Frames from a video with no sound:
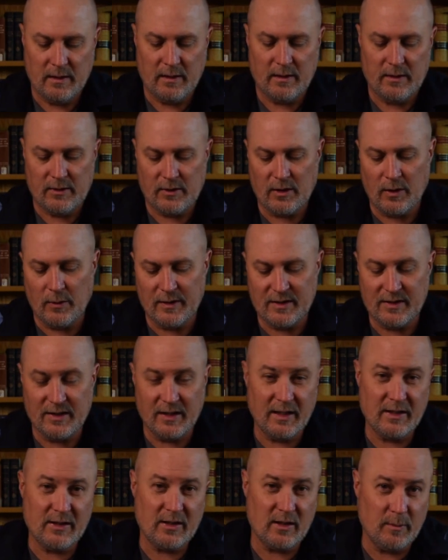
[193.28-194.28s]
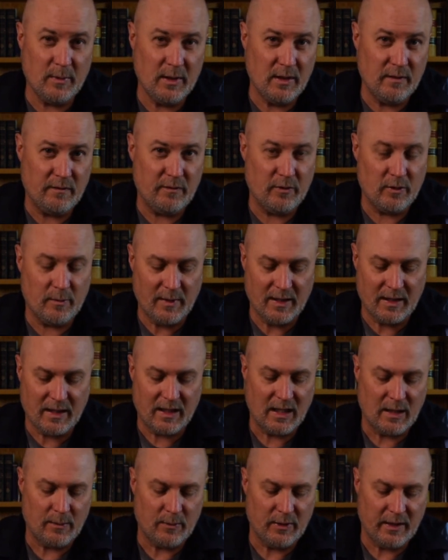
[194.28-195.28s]
it's always nice on a medium format
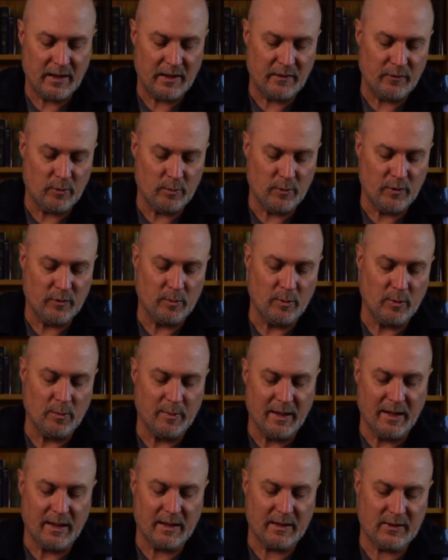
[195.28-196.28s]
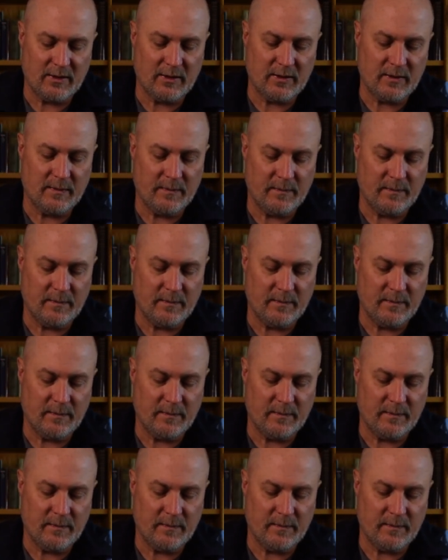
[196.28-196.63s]
camera to have removable backs.